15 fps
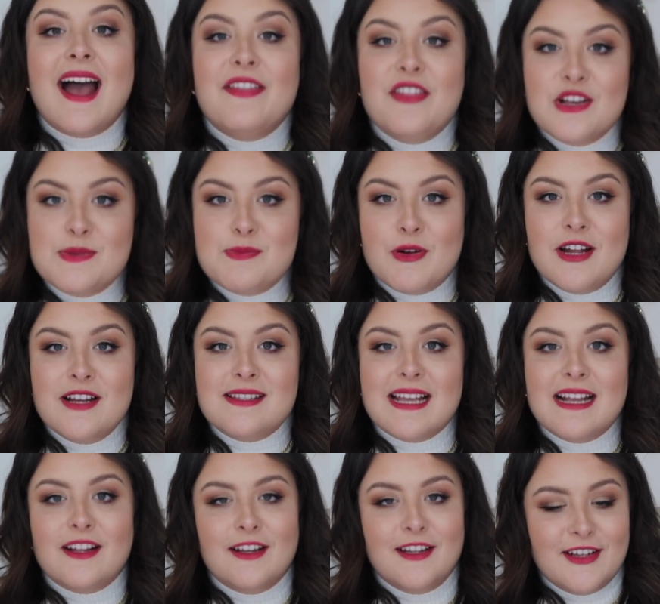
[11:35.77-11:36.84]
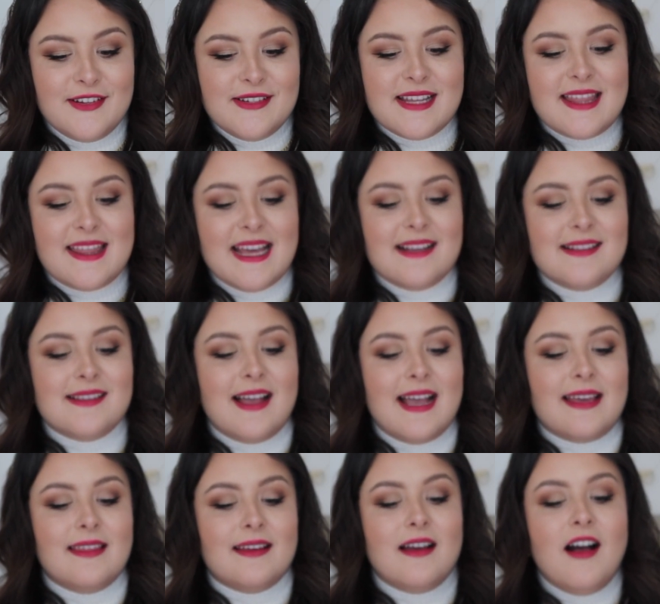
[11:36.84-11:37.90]
And those products include things
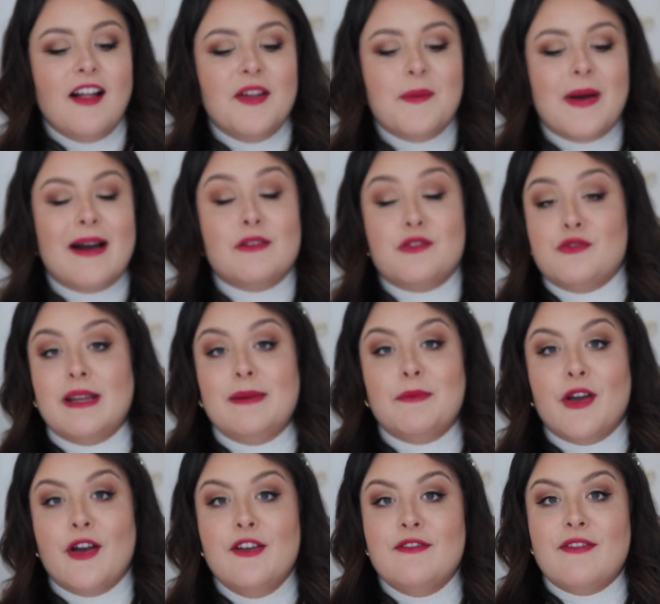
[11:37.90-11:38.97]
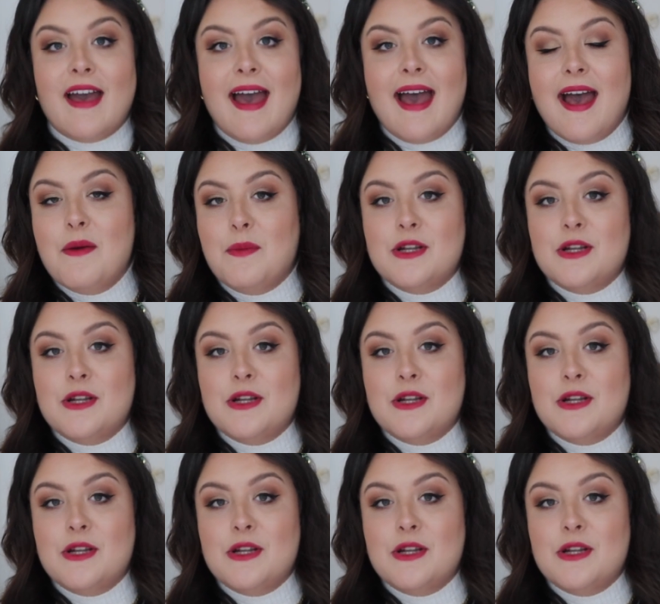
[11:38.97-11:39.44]
like the Colour Wow Dream Coat for hair,